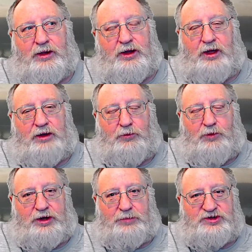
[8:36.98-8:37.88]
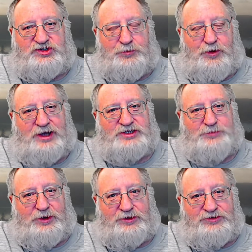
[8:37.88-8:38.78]
I don't know why anybody's surprised
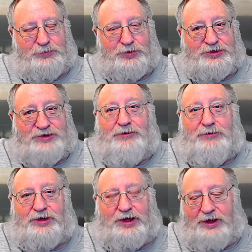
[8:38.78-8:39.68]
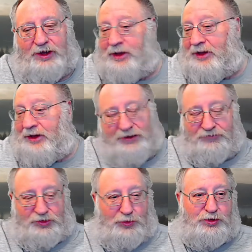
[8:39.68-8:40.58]
by this. I really don't. I, have
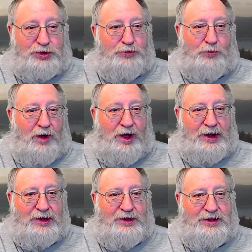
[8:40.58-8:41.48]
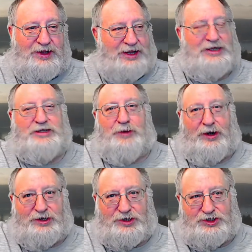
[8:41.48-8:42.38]
no clue why
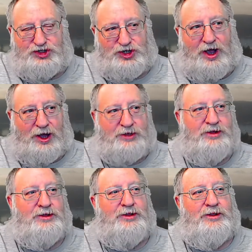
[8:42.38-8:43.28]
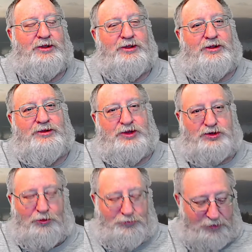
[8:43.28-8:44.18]
anybody is shocked that
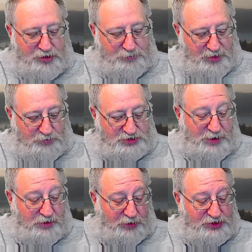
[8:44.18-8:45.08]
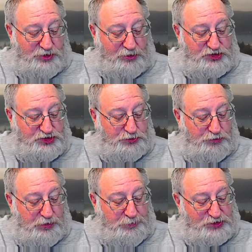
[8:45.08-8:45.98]
GoFundMe, which by the way charges you
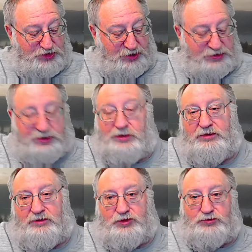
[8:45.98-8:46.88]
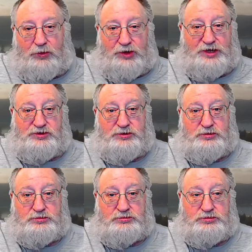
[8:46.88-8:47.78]
3%, you donate
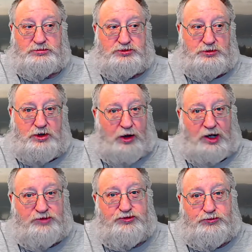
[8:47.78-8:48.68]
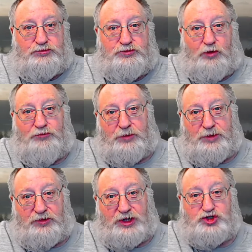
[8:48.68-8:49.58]
to, to, to a cause through GoFundMe,
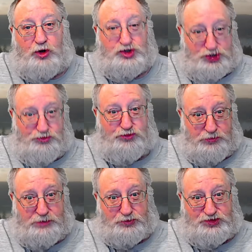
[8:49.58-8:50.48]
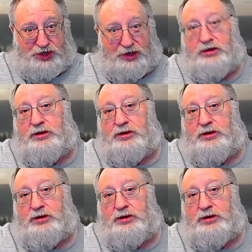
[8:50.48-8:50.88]
they charge you 3%.